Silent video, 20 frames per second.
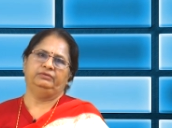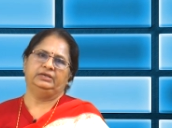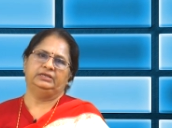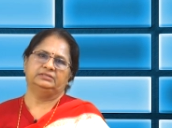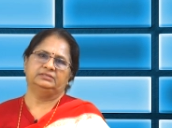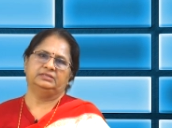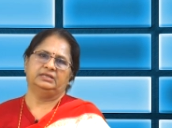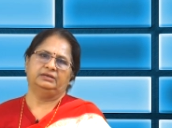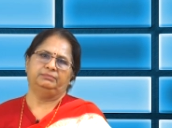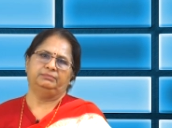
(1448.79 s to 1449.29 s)

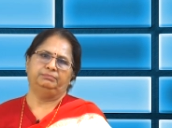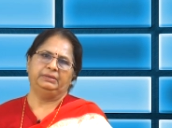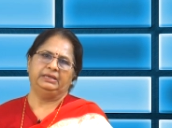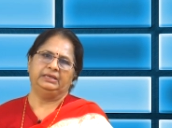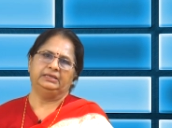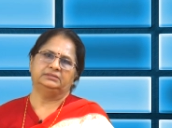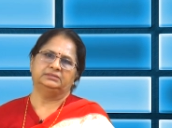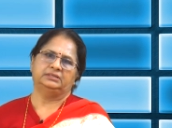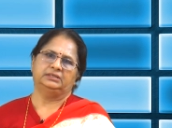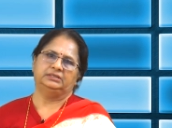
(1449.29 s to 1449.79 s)
ways that
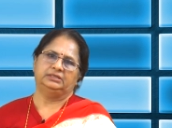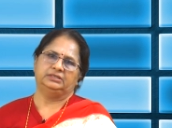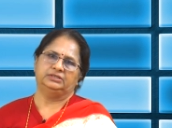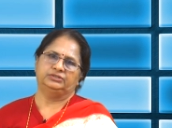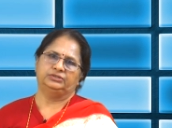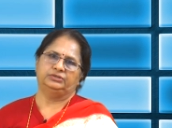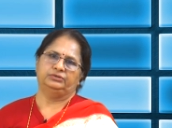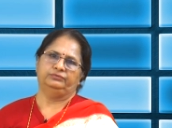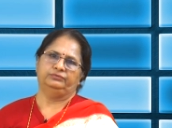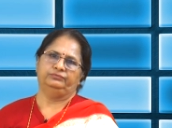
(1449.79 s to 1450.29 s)
makes it
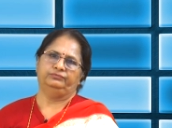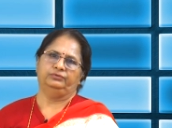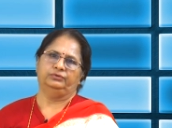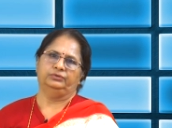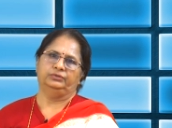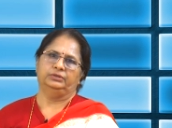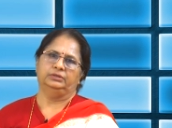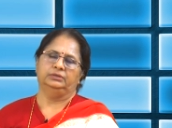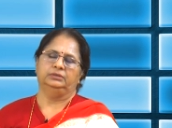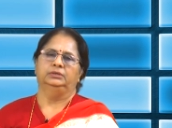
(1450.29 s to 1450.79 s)
easier for
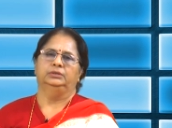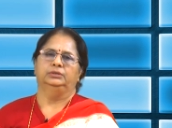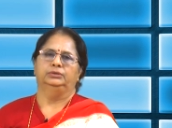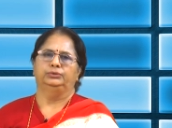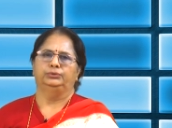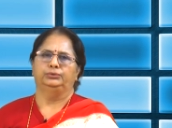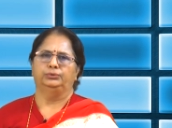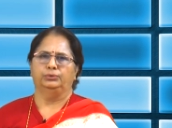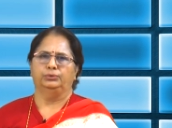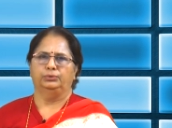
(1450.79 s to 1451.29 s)
the
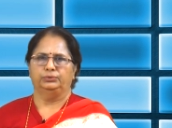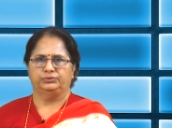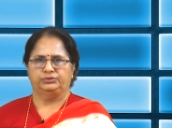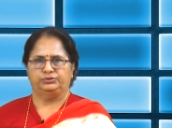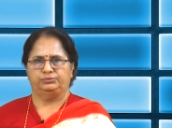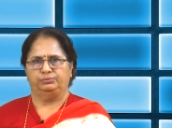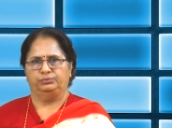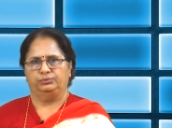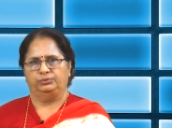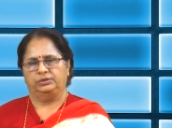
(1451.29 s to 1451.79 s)

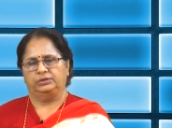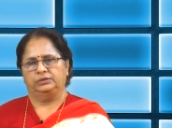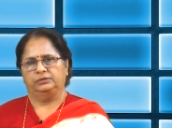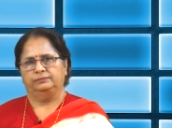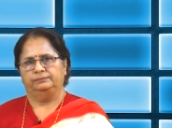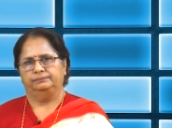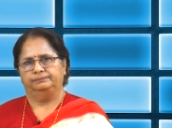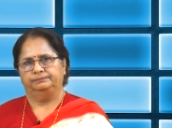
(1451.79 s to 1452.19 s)
non-smoker.